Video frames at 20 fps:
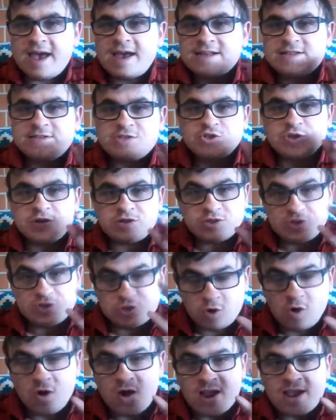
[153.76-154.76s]
at
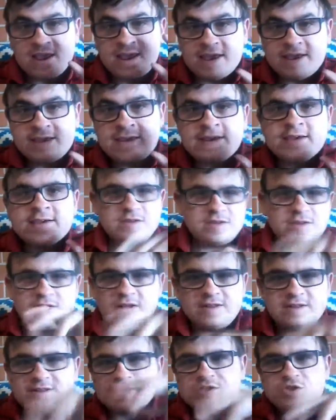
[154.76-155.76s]
trying to
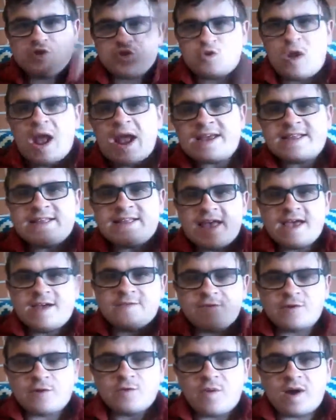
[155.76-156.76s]
like distract
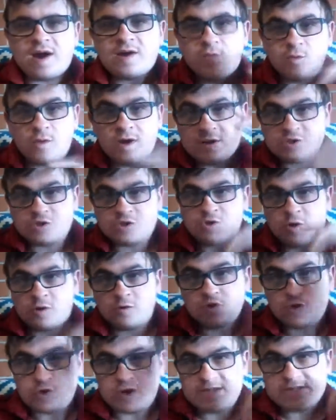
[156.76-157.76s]
everyone when
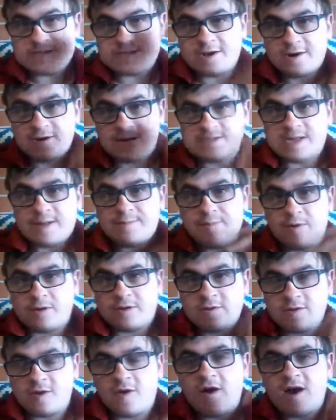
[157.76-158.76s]
Troll Trace goes up
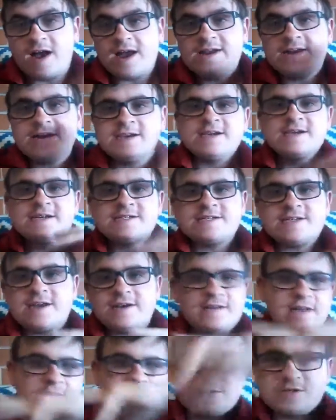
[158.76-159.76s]
online, so
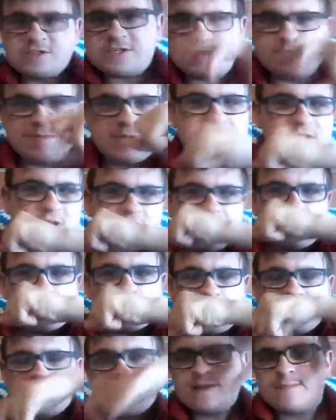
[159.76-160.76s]
they'll just be like
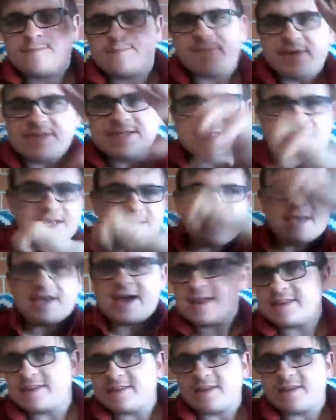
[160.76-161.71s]
really busy